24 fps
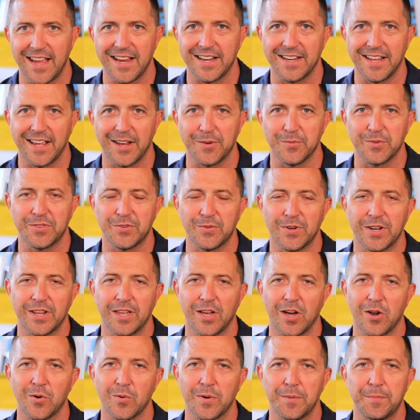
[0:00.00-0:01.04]
Dan with
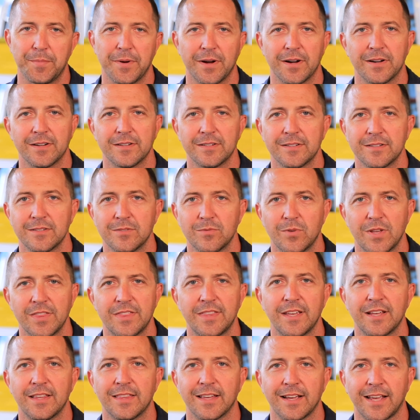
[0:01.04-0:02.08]
3D Auto Repair. One
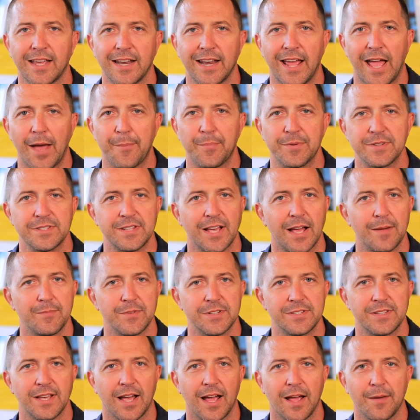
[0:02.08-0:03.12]
thing that can happen time
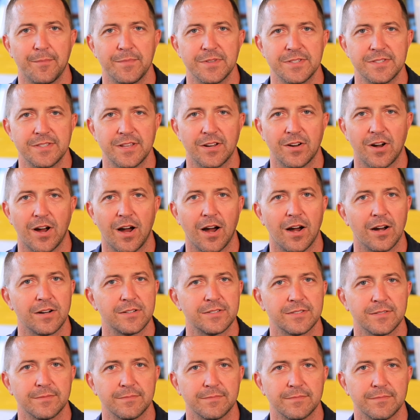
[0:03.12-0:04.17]
to time is there are
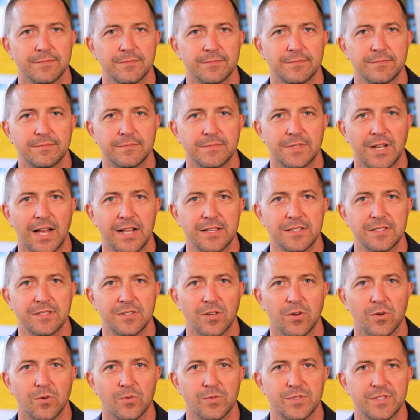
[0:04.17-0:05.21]
some not
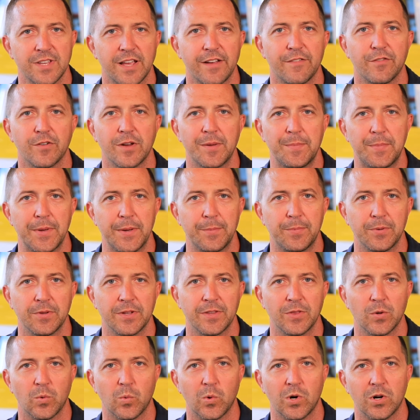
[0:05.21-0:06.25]
so savory people
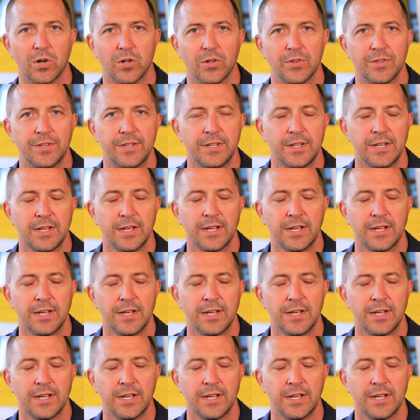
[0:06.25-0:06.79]
in the world.